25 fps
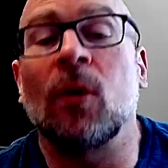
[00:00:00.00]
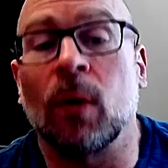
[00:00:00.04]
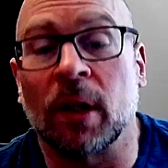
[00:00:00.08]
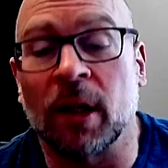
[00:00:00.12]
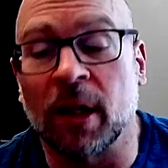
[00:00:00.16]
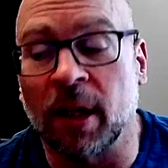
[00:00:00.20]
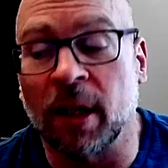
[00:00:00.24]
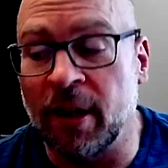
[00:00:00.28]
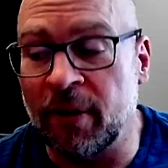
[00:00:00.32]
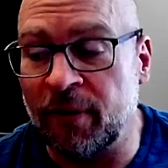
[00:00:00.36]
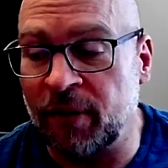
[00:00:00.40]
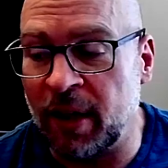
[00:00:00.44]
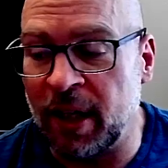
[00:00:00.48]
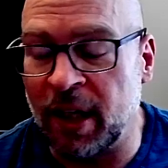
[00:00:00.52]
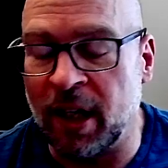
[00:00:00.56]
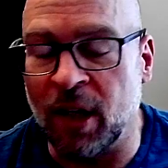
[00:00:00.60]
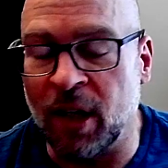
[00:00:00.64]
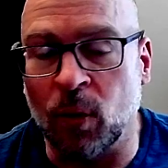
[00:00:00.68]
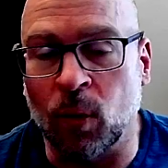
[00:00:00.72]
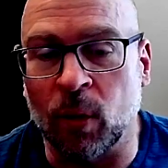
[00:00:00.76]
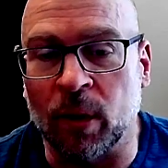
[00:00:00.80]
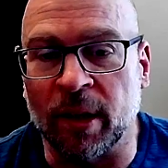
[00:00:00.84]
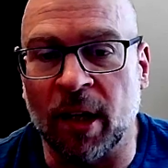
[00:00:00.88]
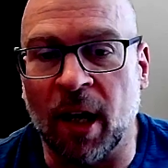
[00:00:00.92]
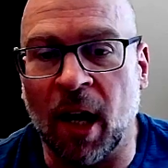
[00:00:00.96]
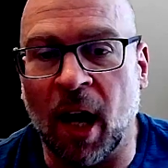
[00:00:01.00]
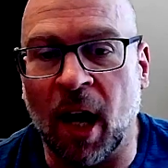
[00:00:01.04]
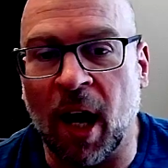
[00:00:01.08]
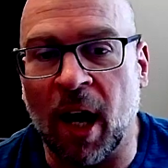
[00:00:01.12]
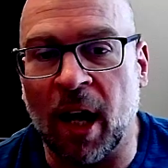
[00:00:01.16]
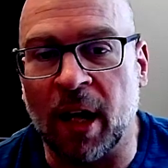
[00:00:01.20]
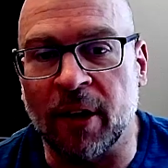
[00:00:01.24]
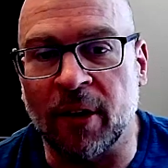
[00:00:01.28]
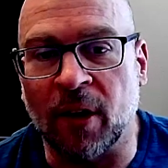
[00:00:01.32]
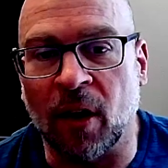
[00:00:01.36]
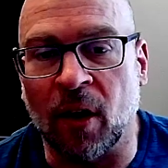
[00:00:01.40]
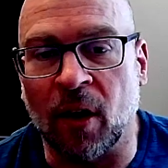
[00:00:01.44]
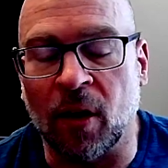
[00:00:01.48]
lifting. It was
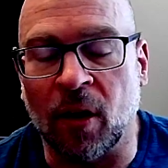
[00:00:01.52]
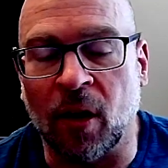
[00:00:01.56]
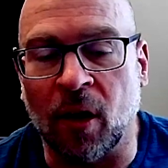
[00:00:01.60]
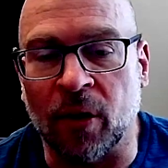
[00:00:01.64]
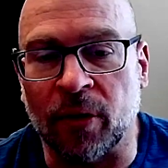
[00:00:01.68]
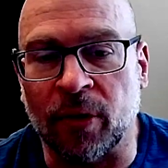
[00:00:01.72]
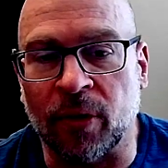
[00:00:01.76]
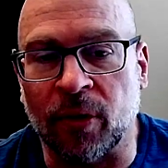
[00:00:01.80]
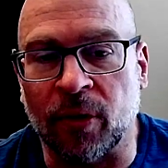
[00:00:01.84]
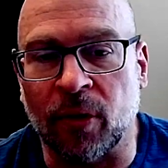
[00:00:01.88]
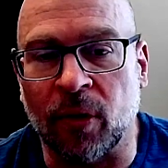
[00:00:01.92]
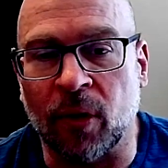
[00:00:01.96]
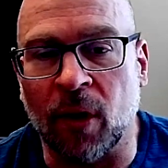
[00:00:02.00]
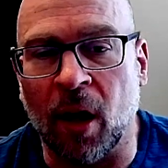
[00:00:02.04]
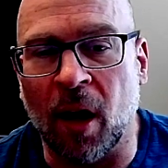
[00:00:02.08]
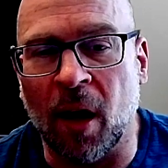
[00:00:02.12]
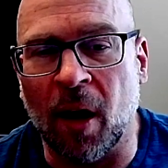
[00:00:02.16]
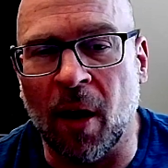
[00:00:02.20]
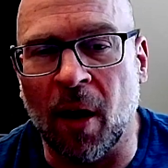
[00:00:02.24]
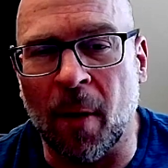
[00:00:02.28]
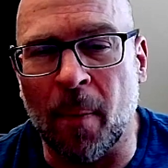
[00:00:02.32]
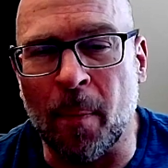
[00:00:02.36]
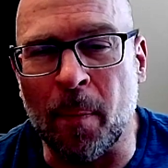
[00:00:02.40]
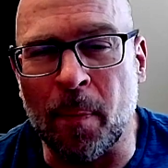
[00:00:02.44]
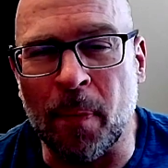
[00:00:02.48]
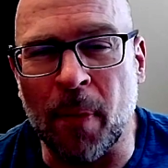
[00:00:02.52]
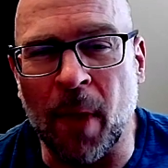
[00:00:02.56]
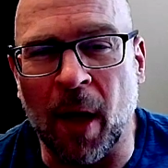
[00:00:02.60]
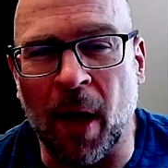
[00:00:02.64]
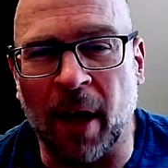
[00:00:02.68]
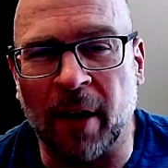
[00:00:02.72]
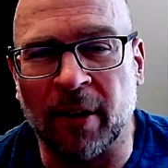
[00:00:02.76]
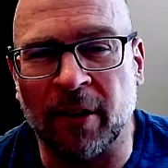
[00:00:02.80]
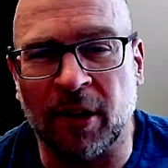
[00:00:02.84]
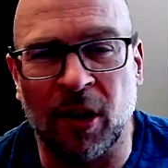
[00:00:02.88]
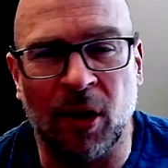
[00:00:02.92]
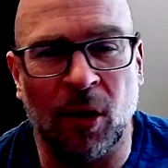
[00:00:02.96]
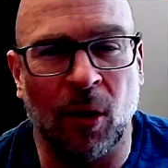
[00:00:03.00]
not or, uh,
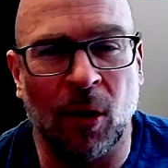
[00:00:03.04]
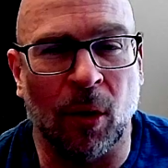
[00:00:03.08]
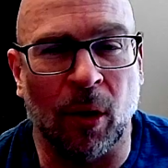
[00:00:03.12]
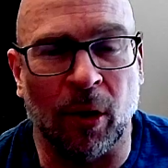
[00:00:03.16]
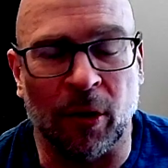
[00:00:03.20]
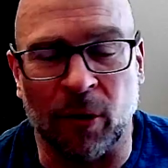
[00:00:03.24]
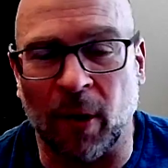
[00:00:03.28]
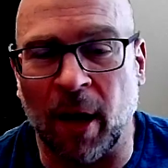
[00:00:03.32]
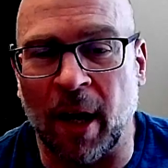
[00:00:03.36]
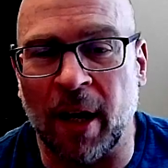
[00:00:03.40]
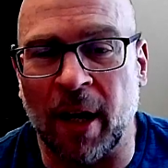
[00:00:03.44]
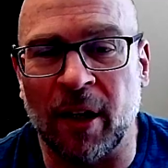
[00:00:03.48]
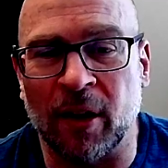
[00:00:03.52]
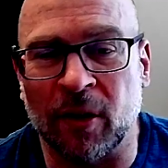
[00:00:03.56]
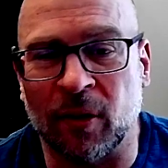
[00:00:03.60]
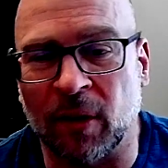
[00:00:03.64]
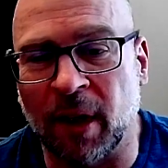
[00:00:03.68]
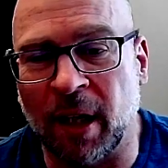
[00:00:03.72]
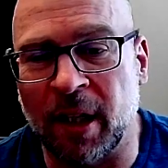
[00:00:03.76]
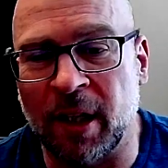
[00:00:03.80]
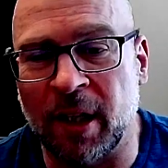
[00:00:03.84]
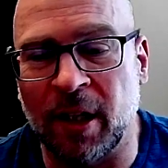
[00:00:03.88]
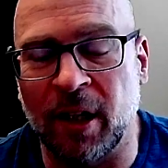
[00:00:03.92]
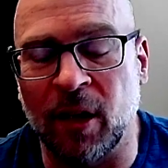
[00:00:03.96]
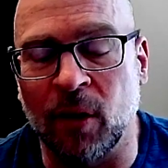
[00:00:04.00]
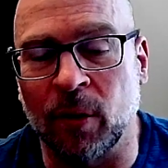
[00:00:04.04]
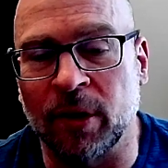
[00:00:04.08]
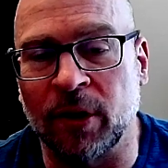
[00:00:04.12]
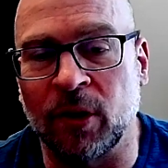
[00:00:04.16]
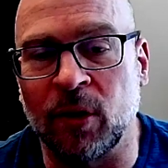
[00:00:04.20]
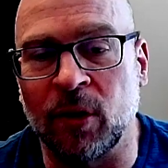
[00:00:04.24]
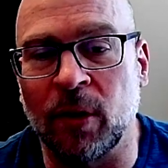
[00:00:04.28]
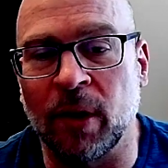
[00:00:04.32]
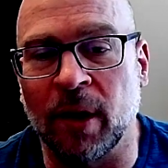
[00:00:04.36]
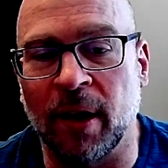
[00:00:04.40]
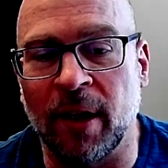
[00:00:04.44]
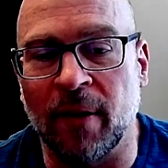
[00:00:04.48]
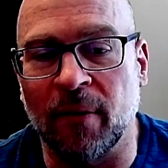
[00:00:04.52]
osteoarthritis related. It was
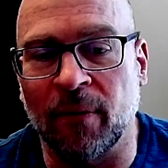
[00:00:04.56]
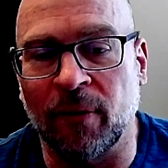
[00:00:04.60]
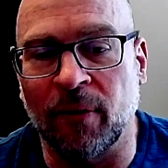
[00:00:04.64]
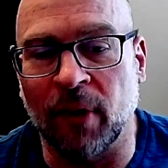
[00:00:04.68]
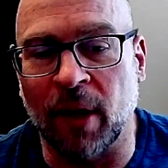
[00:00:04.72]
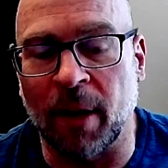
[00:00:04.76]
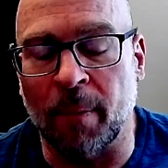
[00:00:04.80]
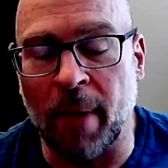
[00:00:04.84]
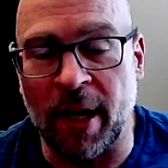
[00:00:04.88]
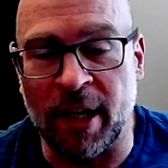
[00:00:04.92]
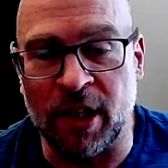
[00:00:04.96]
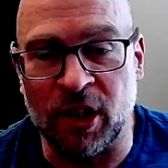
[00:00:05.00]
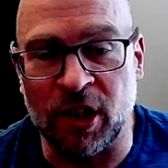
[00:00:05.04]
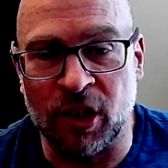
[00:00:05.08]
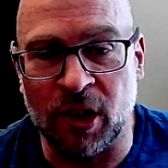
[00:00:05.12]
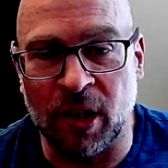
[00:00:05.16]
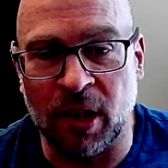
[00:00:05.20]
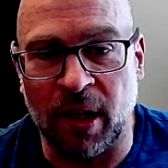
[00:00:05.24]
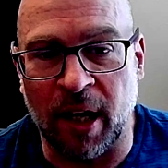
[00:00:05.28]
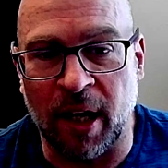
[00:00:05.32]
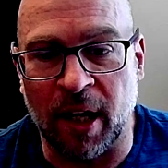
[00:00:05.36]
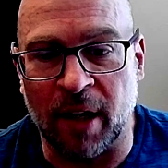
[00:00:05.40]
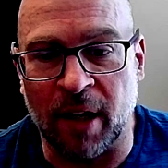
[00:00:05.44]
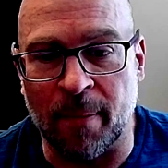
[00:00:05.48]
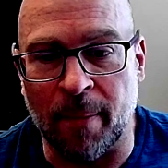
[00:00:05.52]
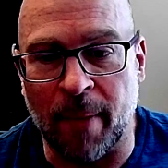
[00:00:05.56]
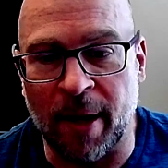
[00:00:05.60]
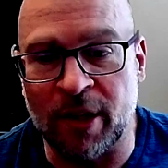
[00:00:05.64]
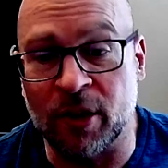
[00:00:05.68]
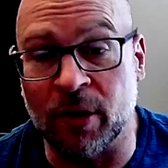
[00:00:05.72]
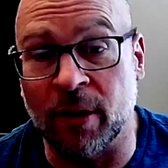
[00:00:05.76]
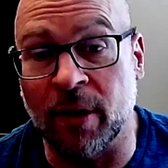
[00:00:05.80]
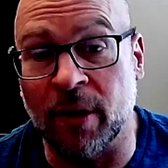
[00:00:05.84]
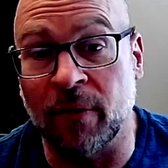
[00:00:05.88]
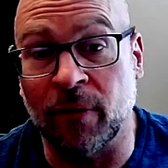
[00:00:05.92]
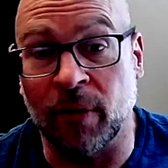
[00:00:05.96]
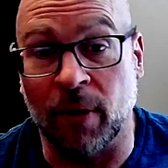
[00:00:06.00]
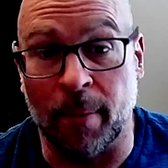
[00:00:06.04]
due to inflammation. They had a
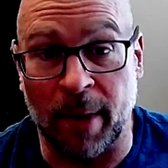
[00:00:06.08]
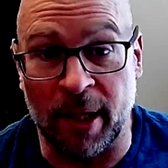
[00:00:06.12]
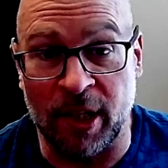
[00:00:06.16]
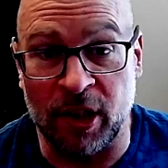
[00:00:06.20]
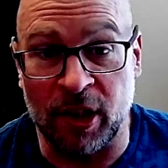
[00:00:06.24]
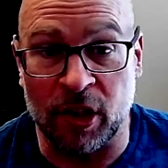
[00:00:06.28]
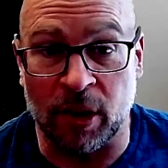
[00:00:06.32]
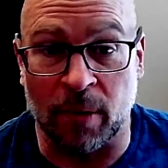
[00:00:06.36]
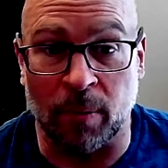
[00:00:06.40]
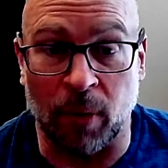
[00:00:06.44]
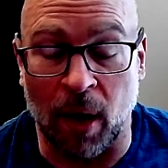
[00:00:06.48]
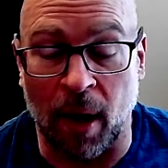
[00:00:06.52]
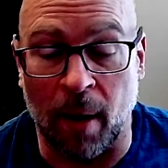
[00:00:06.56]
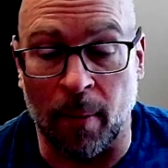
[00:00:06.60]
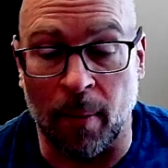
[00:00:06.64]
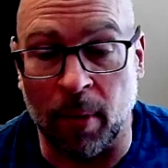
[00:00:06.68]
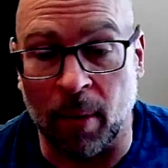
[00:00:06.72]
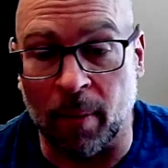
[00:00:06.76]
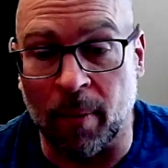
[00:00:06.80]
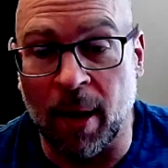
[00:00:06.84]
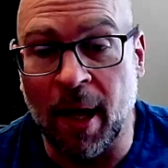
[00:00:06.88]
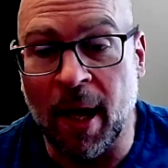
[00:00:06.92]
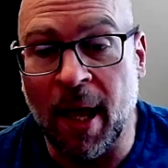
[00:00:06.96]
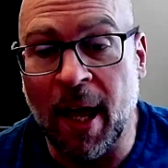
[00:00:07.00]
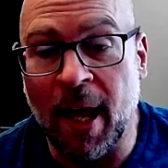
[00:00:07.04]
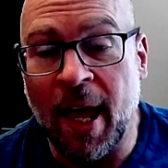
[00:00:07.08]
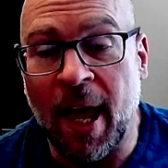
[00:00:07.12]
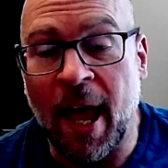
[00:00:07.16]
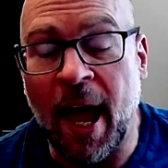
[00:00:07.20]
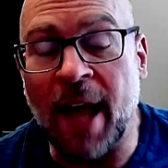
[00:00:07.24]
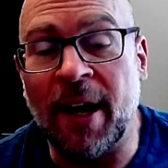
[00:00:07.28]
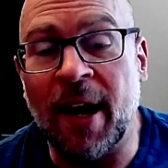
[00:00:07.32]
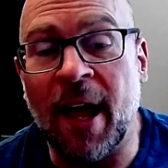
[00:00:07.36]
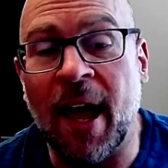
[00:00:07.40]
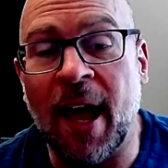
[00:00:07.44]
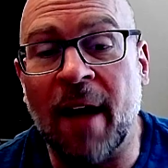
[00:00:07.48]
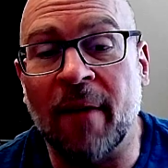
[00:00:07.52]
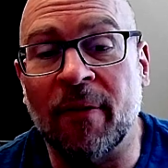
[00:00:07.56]
major inflammation problem,
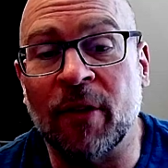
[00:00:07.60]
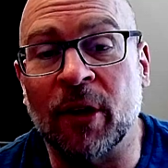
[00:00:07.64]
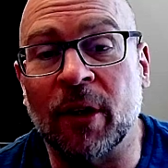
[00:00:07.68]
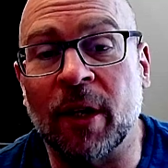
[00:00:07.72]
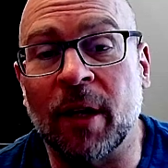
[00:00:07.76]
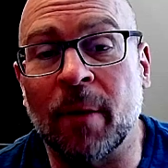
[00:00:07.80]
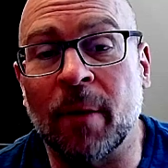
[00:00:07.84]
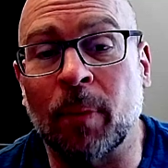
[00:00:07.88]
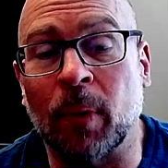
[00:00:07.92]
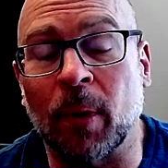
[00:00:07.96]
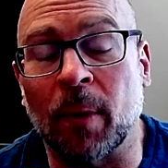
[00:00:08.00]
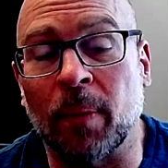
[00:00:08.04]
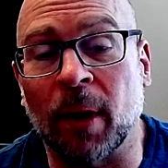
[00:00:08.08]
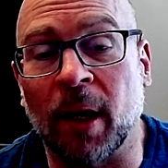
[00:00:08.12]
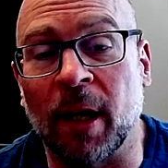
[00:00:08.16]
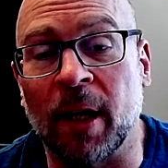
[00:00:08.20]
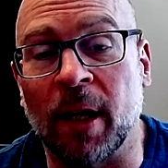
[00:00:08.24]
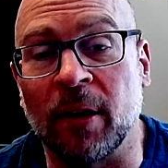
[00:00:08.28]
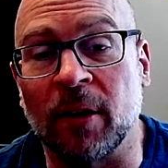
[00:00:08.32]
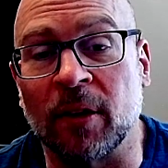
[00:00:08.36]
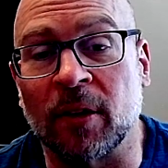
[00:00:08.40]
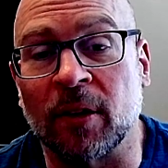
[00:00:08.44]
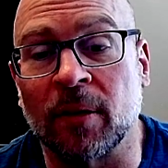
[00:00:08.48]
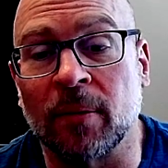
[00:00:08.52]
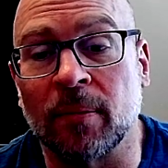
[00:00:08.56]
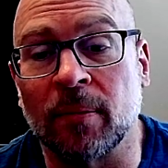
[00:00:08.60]
had to have their hip replaced.